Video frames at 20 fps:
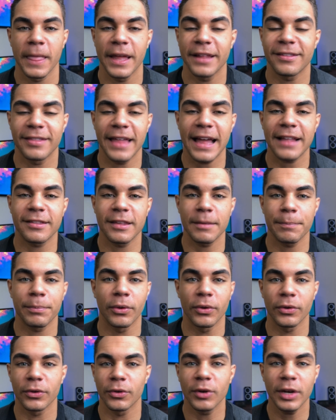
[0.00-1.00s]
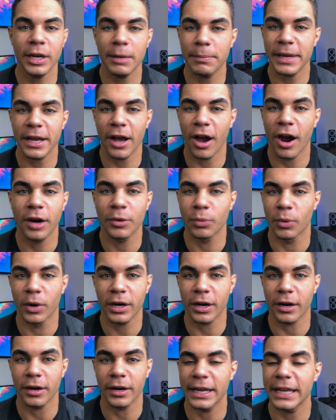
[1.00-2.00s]
It's that simple. You need to be a hard
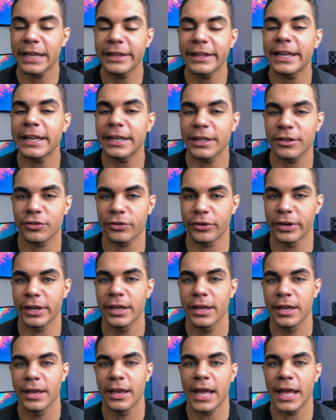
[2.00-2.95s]
worker in the industry.